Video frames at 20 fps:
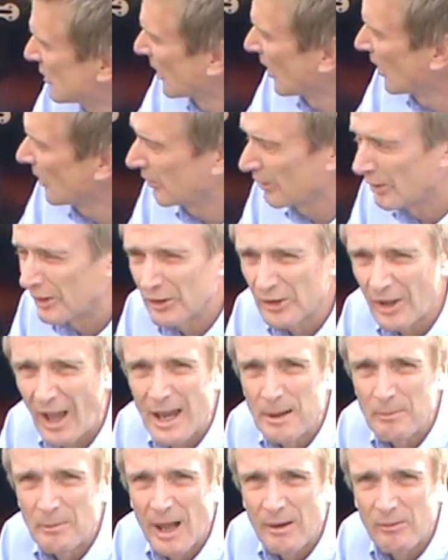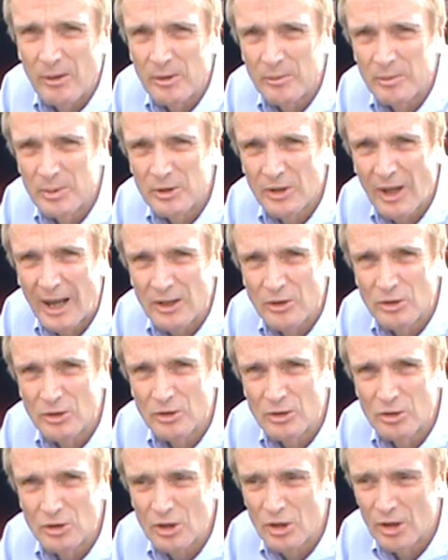will offer the same level of
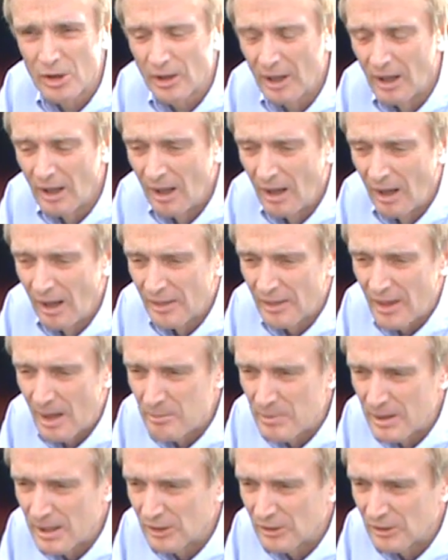protection should there be a